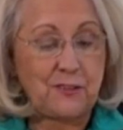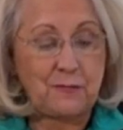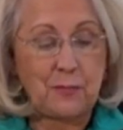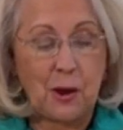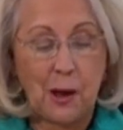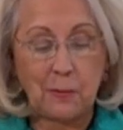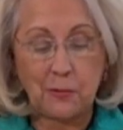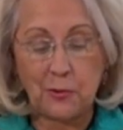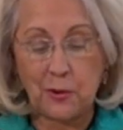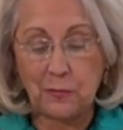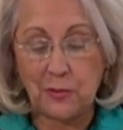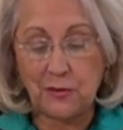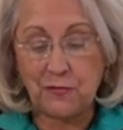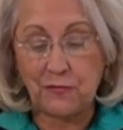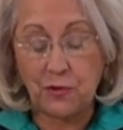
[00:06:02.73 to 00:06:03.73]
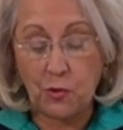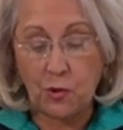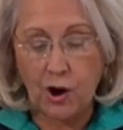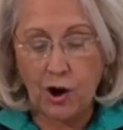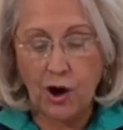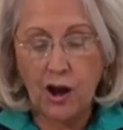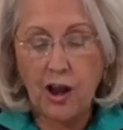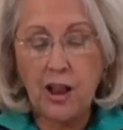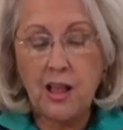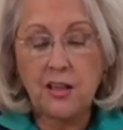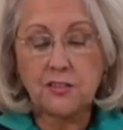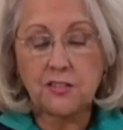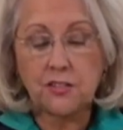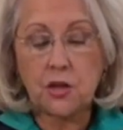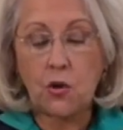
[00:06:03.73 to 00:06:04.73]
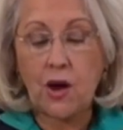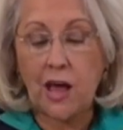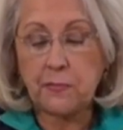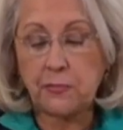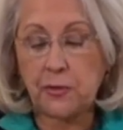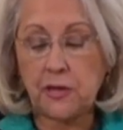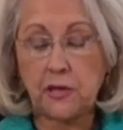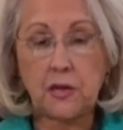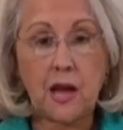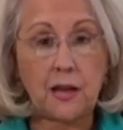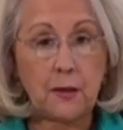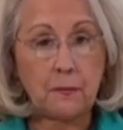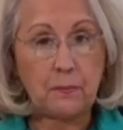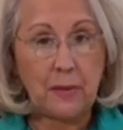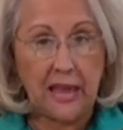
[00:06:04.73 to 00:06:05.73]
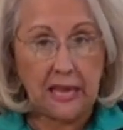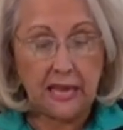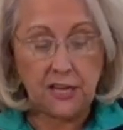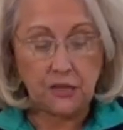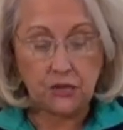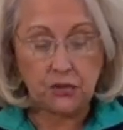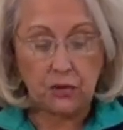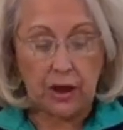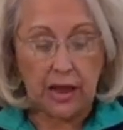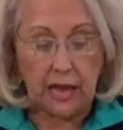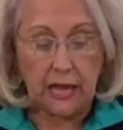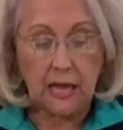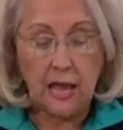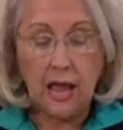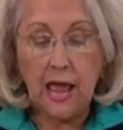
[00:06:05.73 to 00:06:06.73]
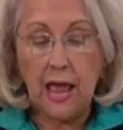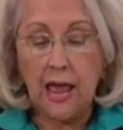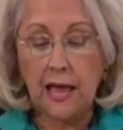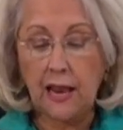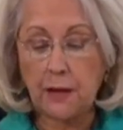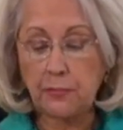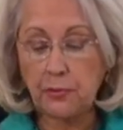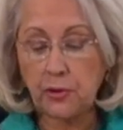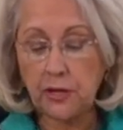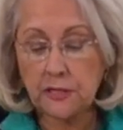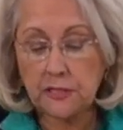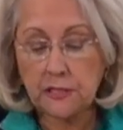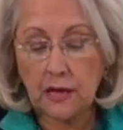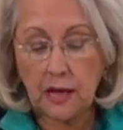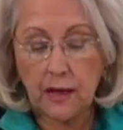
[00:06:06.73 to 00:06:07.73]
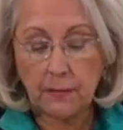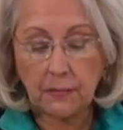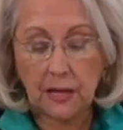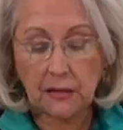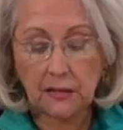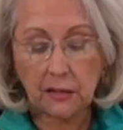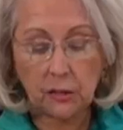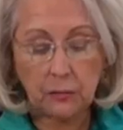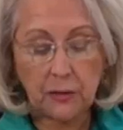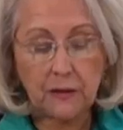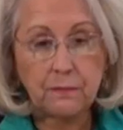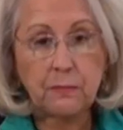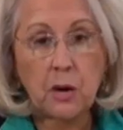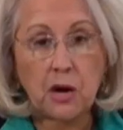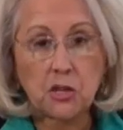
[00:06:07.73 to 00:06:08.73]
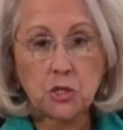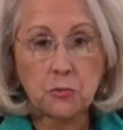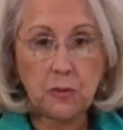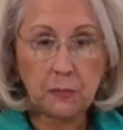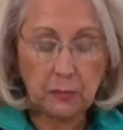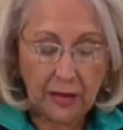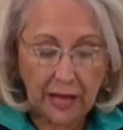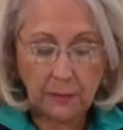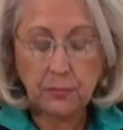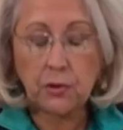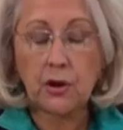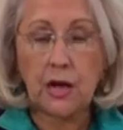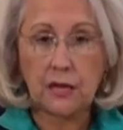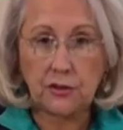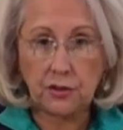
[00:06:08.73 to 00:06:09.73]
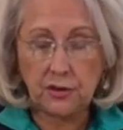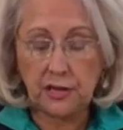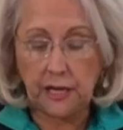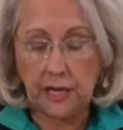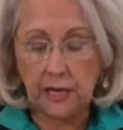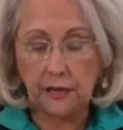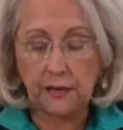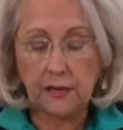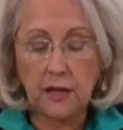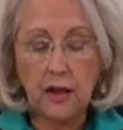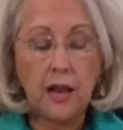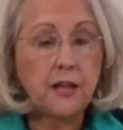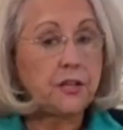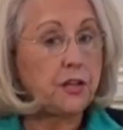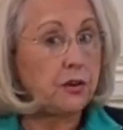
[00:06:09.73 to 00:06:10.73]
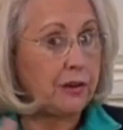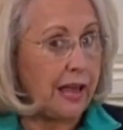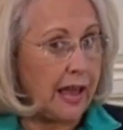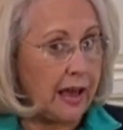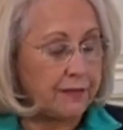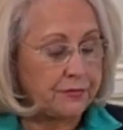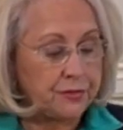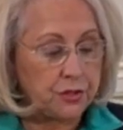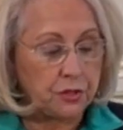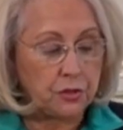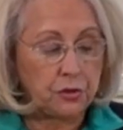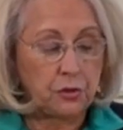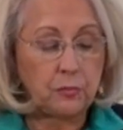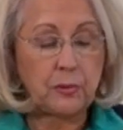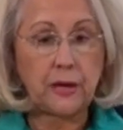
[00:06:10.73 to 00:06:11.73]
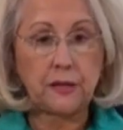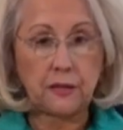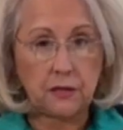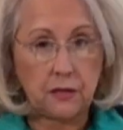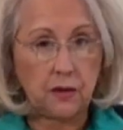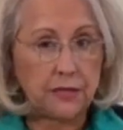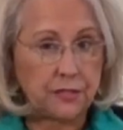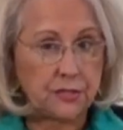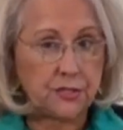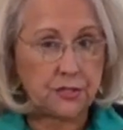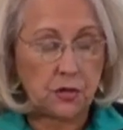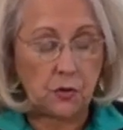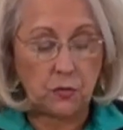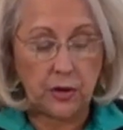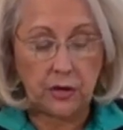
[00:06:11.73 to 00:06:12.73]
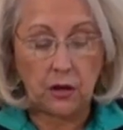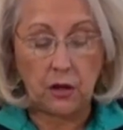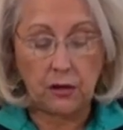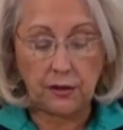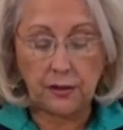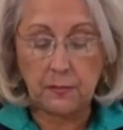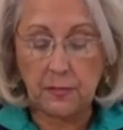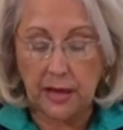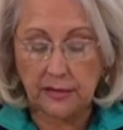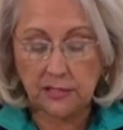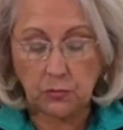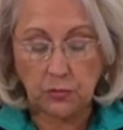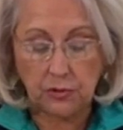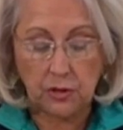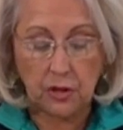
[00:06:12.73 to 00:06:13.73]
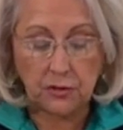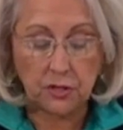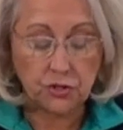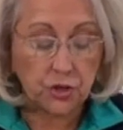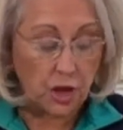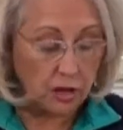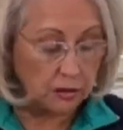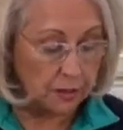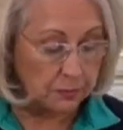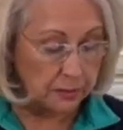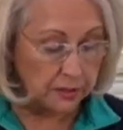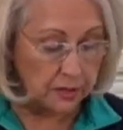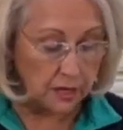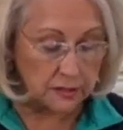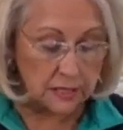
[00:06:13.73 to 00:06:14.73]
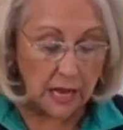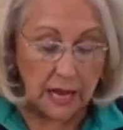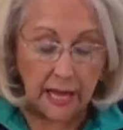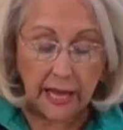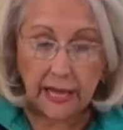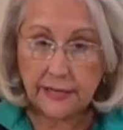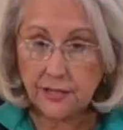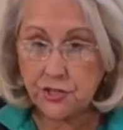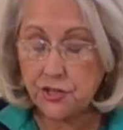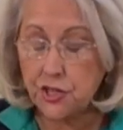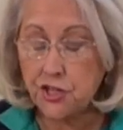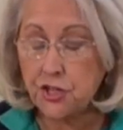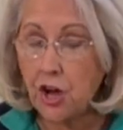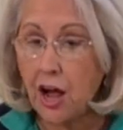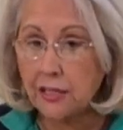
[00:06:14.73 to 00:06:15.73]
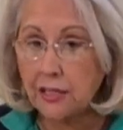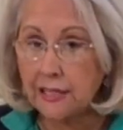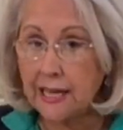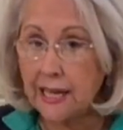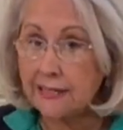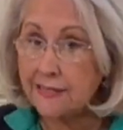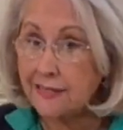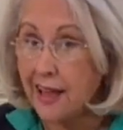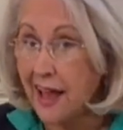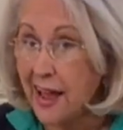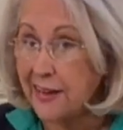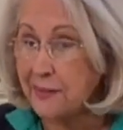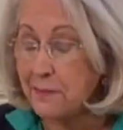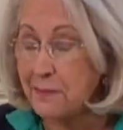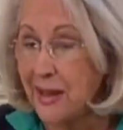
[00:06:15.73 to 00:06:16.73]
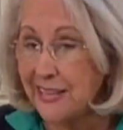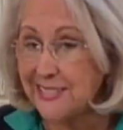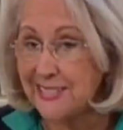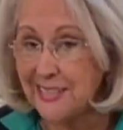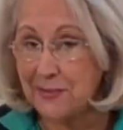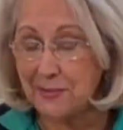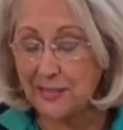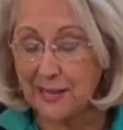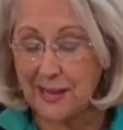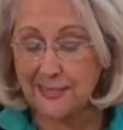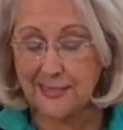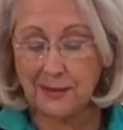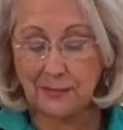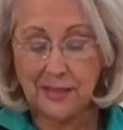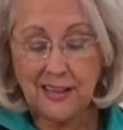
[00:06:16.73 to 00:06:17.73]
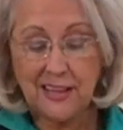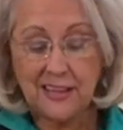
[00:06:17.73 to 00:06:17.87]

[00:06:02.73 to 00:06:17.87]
of popcorn before, so I put it on a baking tray, and I put a little bit of parchment paper underneath. You don't have to, but you know, I just don't want all of the mess with all the chocolate, because the chocolate gets kind of messy because I'm